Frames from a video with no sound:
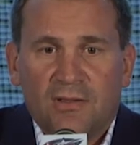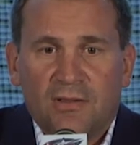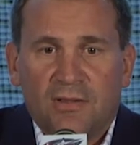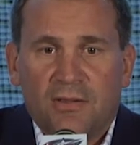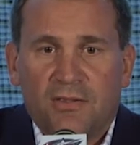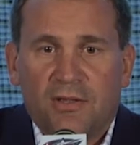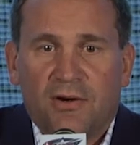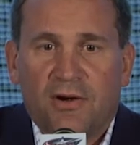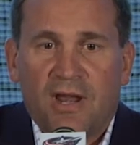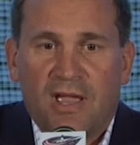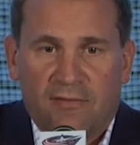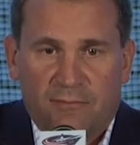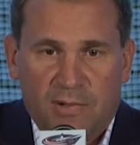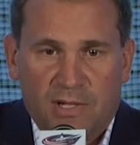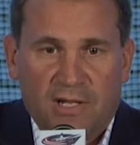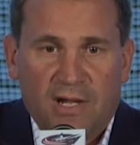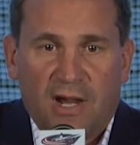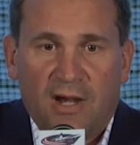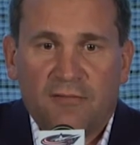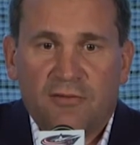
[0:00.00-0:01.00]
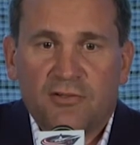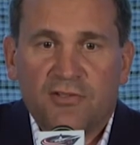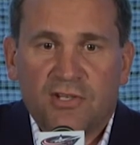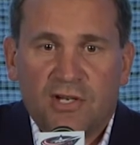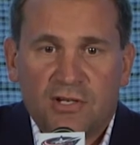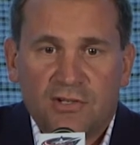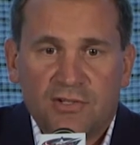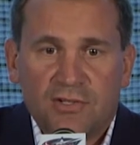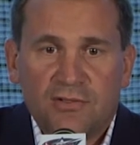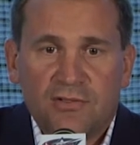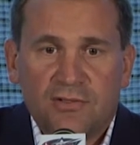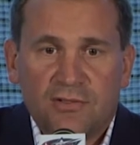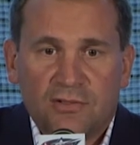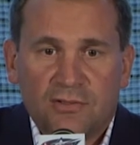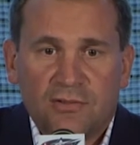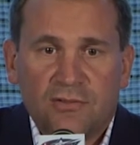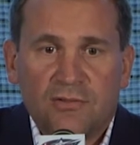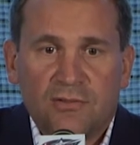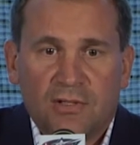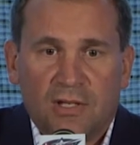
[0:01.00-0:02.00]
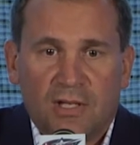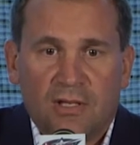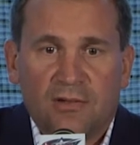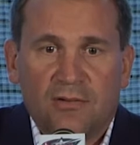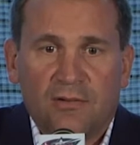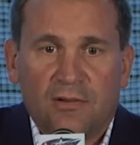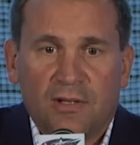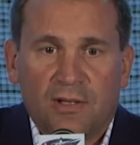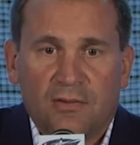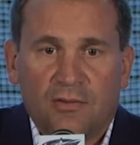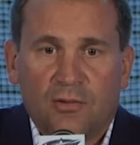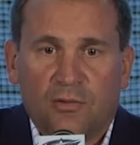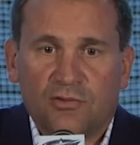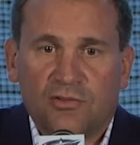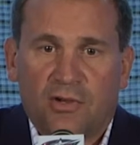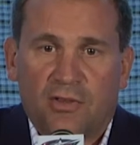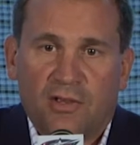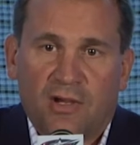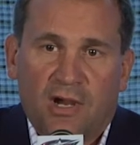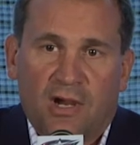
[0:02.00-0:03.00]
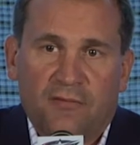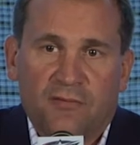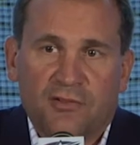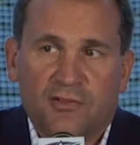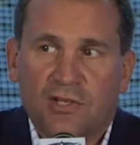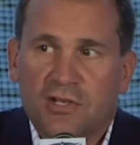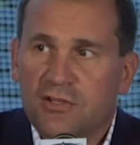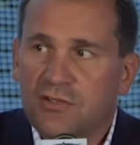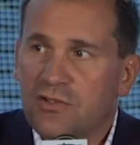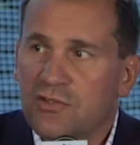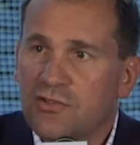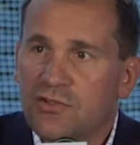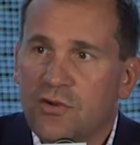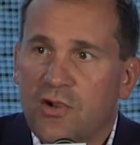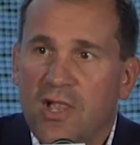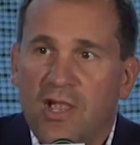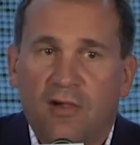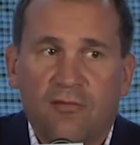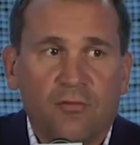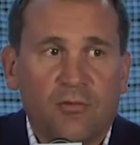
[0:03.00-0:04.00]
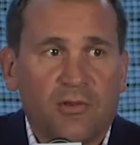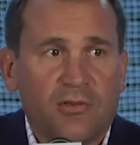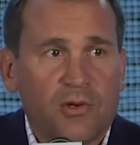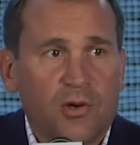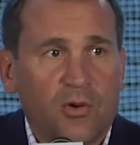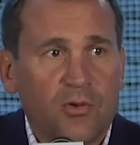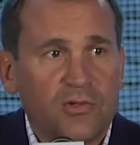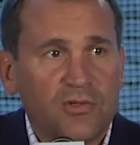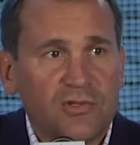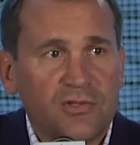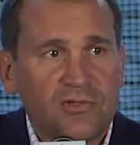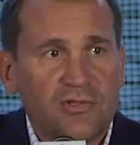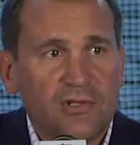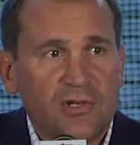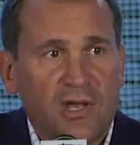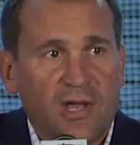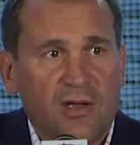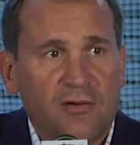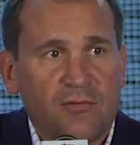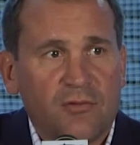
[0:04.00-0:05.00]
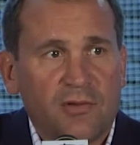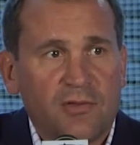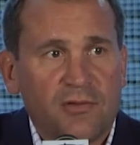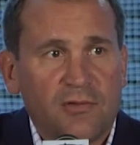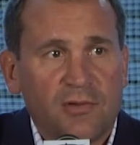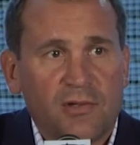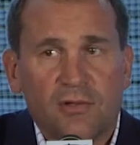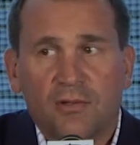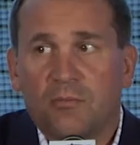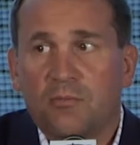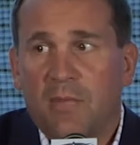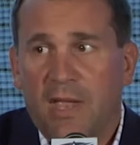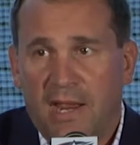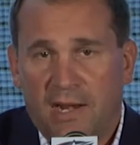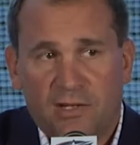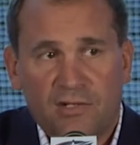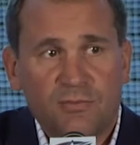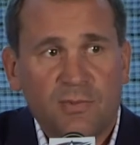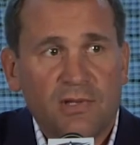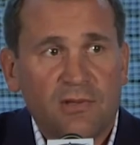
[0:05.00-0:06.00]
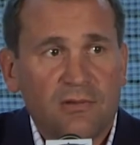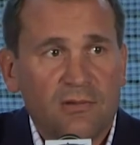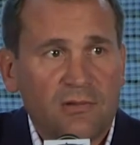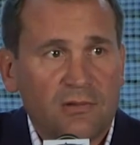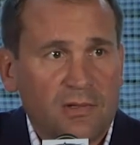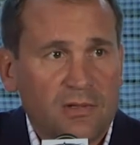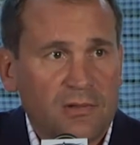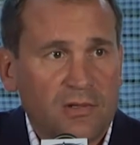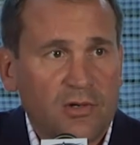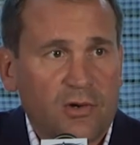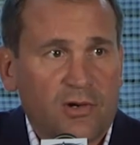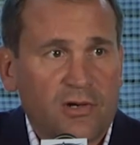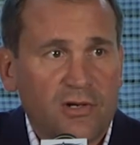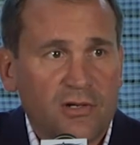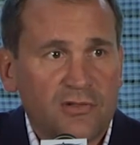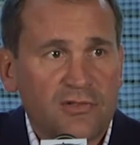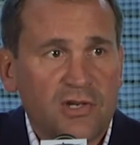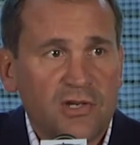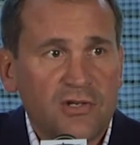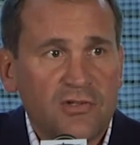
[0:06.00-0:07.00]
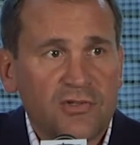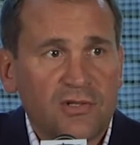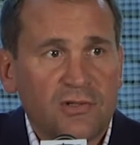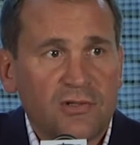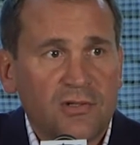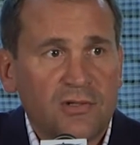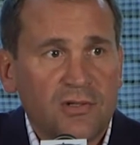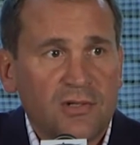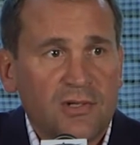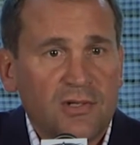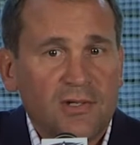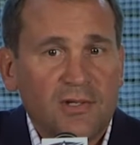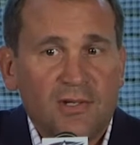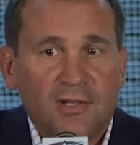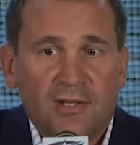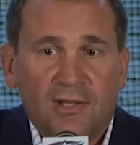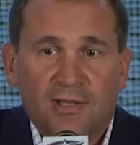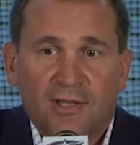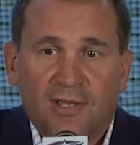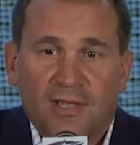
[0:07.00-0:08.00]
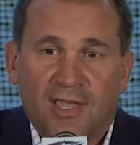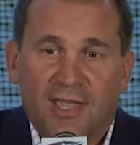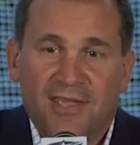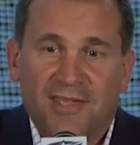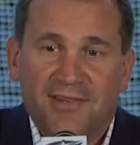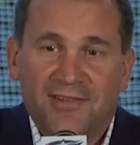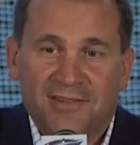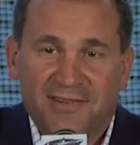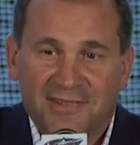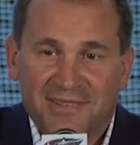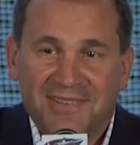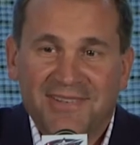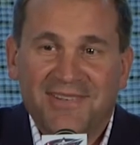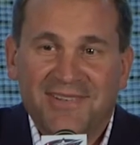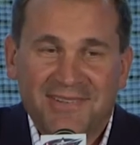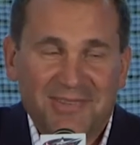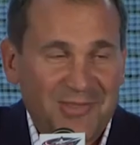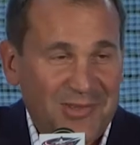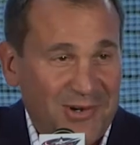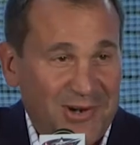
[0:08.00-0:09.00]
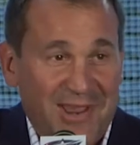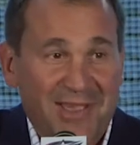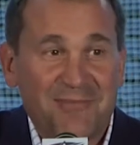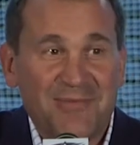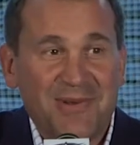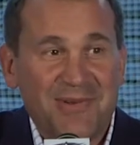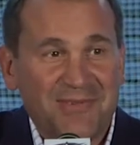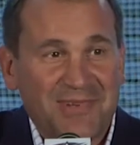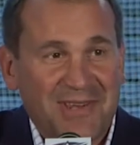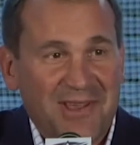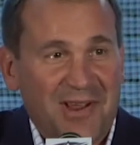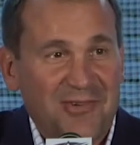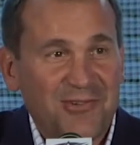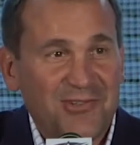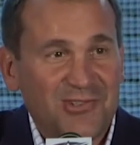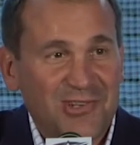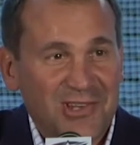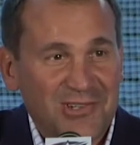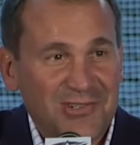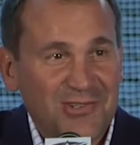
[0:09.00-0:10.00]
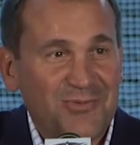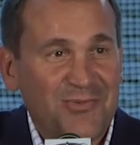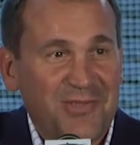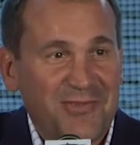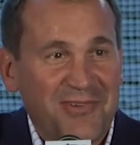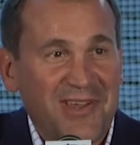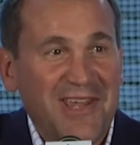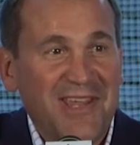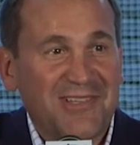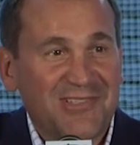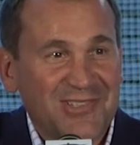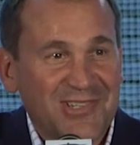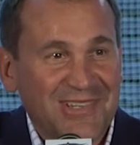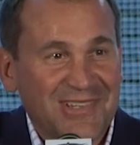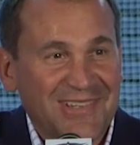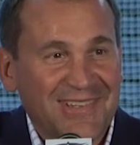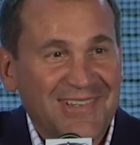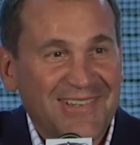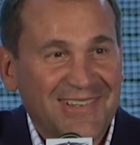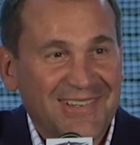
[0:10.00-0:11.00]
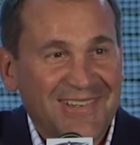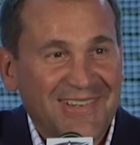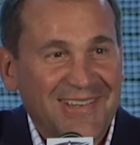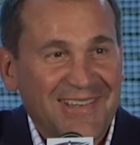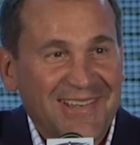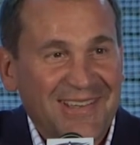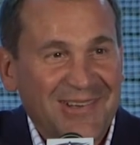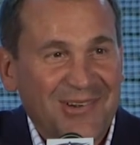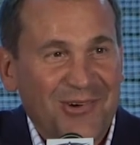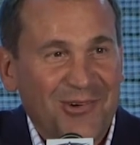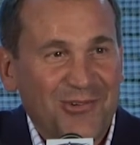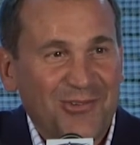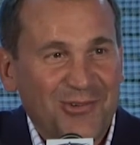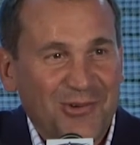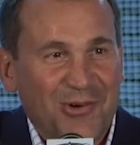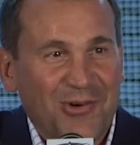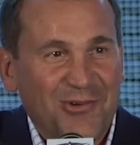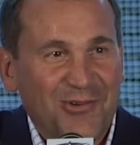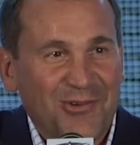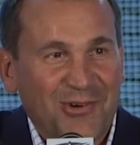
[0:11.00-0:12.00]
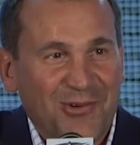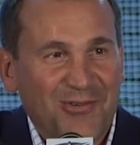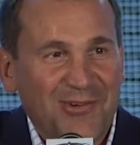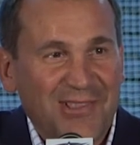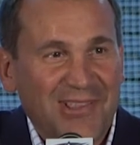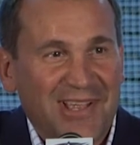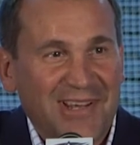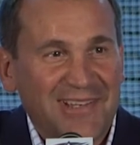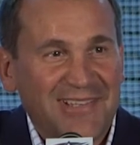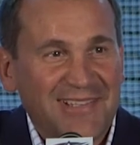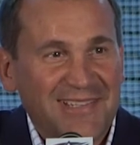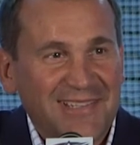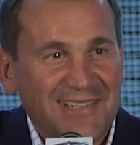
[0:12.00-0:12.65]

There have been conversations, and those are the conversations you have with coaches and you have with management and the organization. And there have been conversations with fans over that.